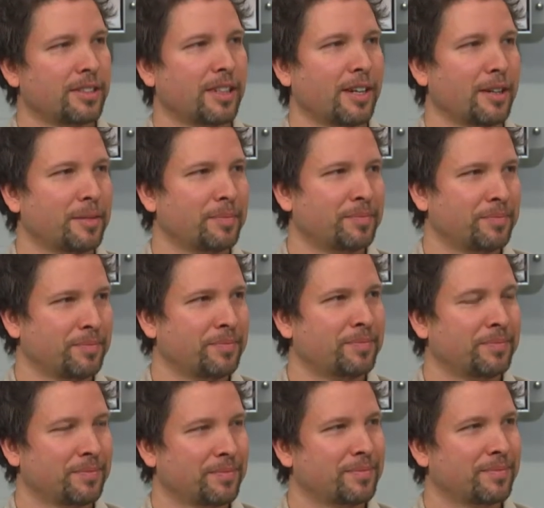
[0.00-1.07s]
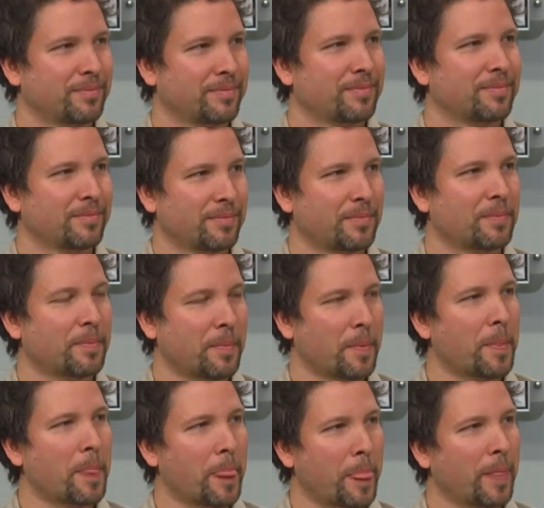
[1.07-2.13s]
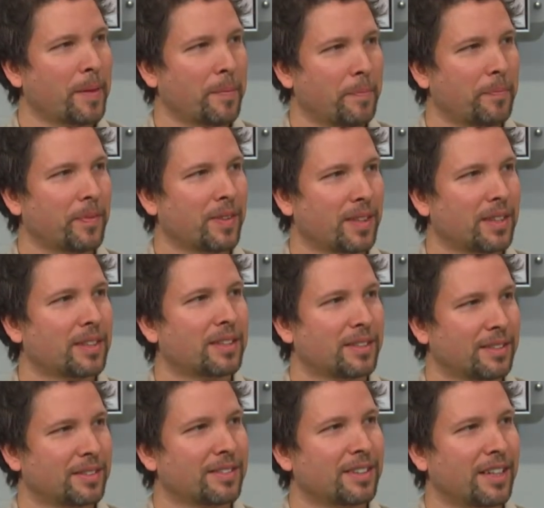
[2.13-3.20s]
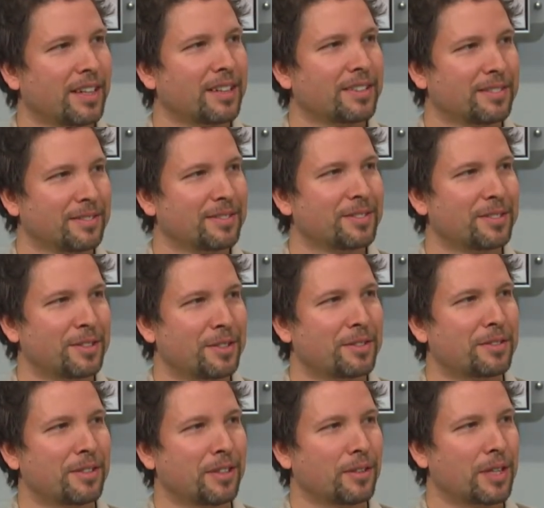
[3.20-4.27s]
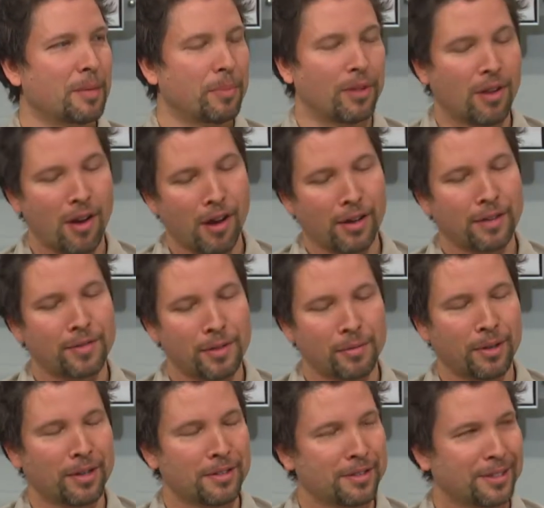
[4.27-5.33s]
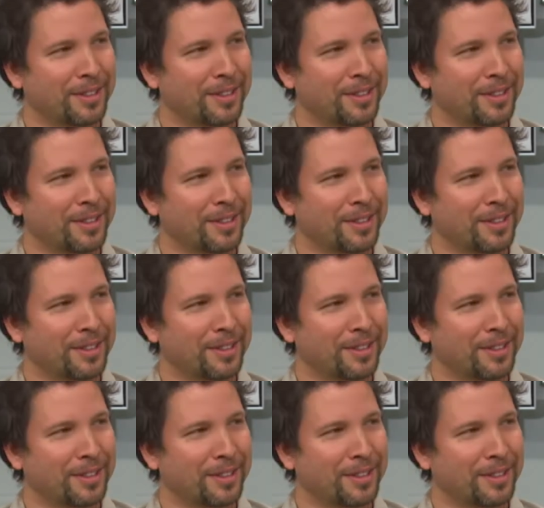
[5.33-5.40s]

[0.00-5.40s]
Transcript: way yeah. if you want to do an easy way to kind of just keep a keep a look at the color yeah. and just, you know, keep a log if you want.